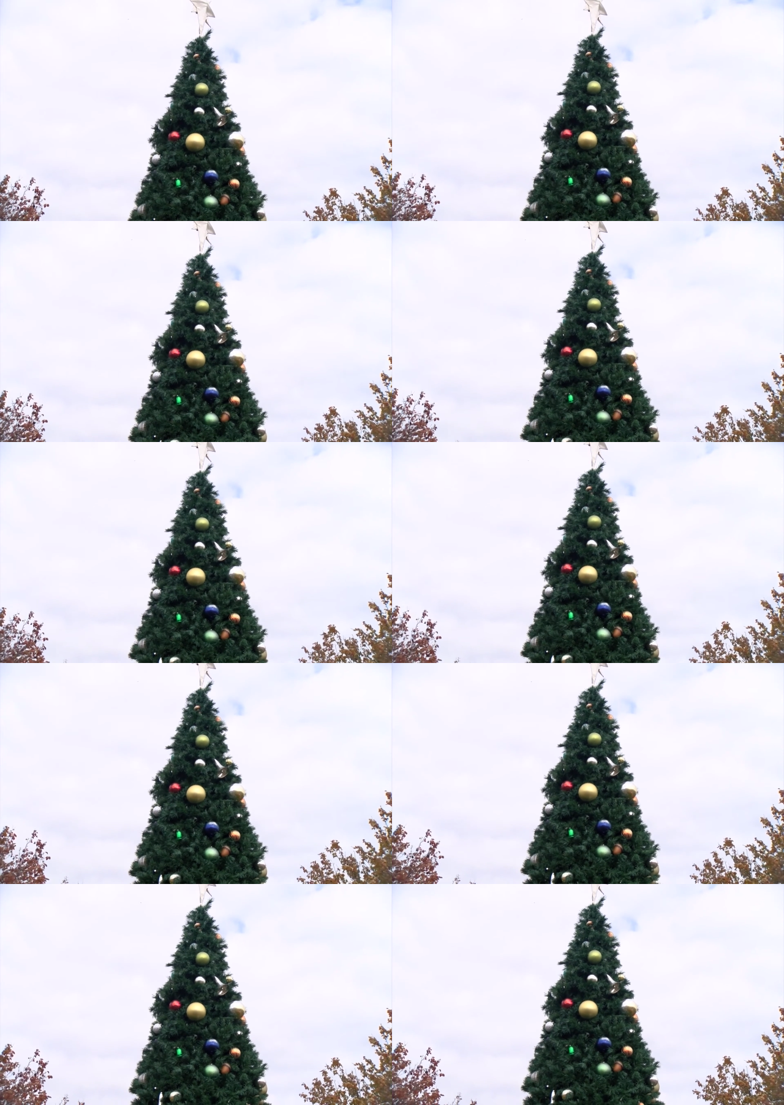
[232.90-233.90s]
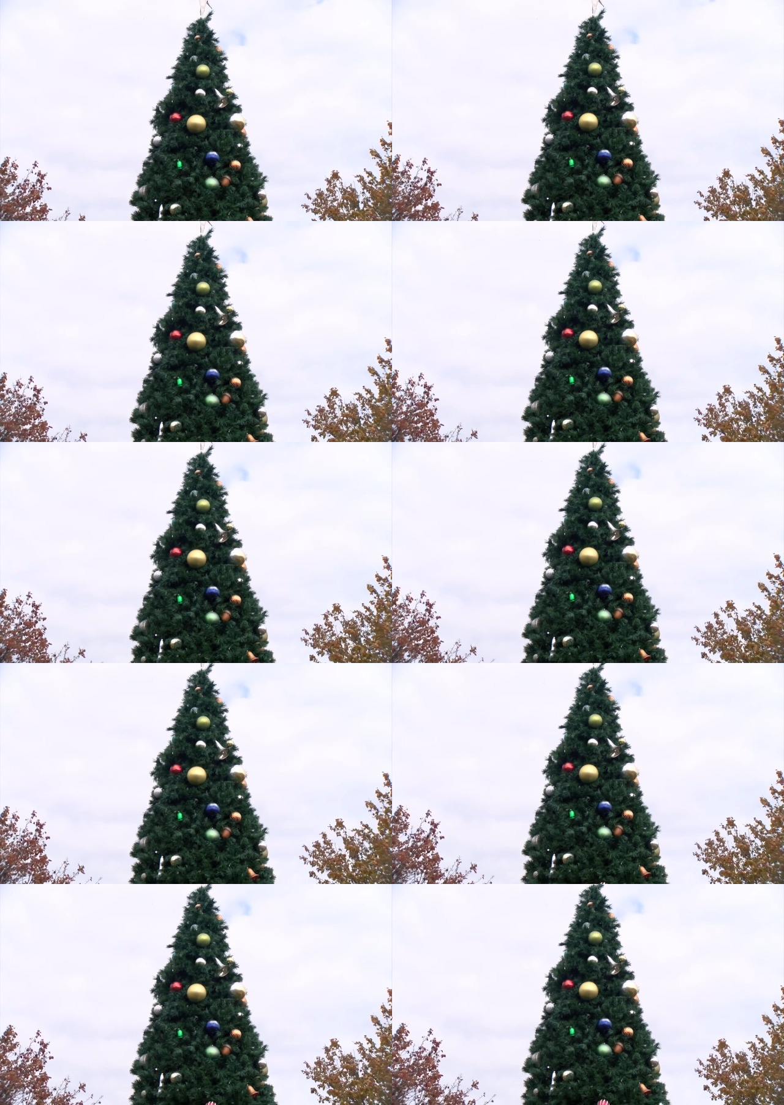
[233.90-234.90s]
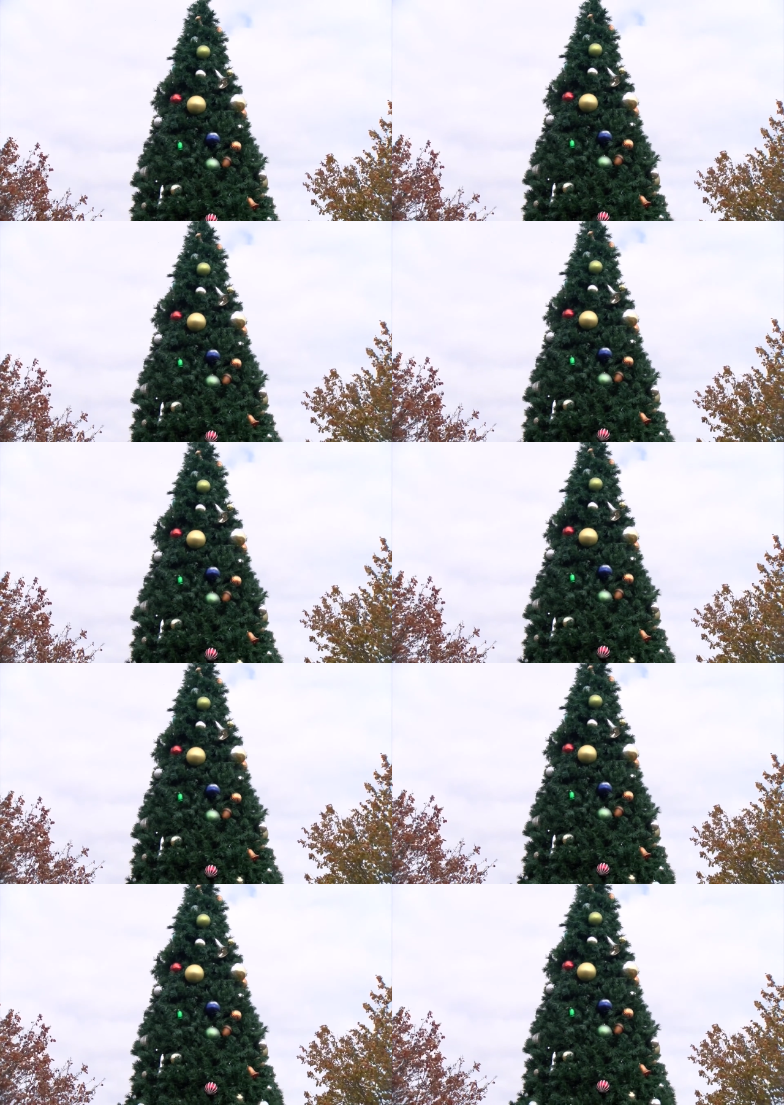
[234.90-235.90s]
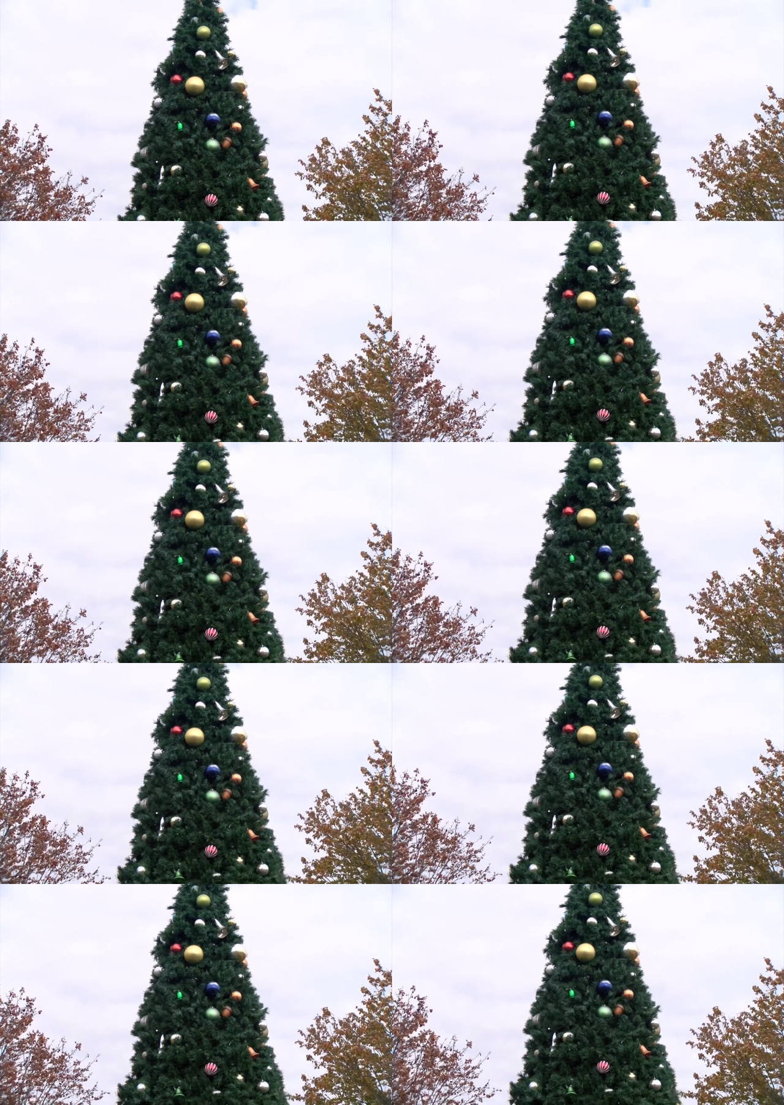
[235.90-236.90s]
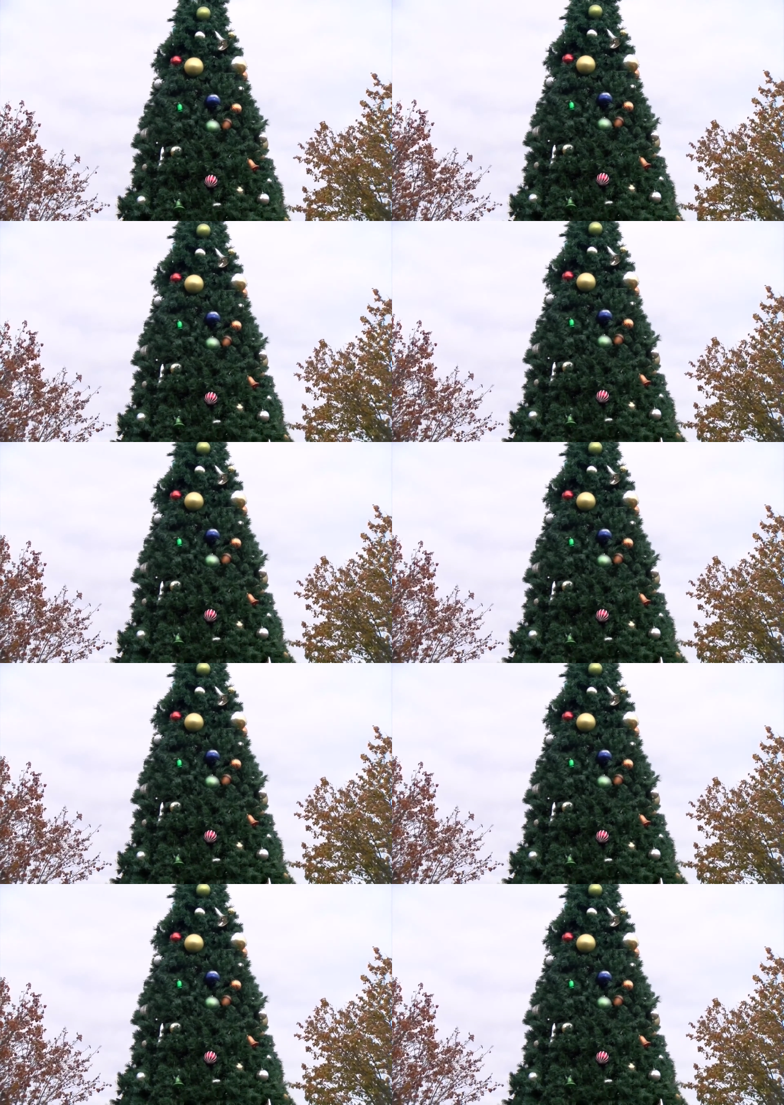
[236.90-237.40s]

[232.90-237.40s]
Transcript: No face is visible, so there are no lips to read.